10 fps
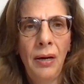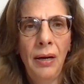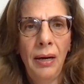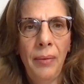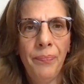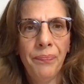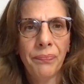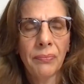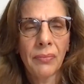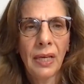
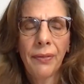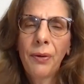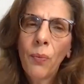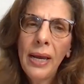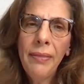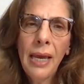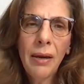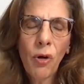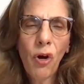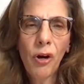the way the
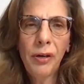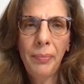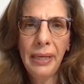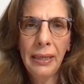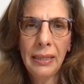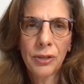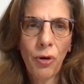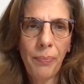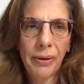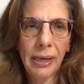economy is
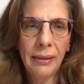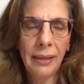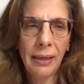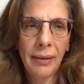operating,